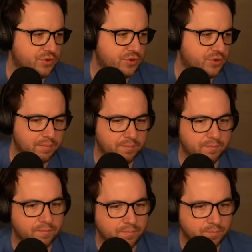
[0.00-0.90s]
be a
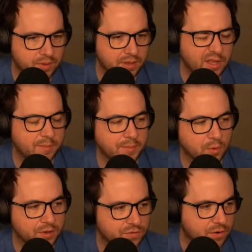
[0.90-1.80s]
little bit more
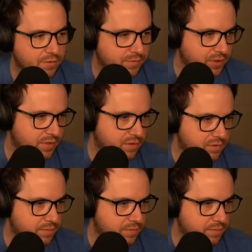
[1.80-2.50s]
conservative on this.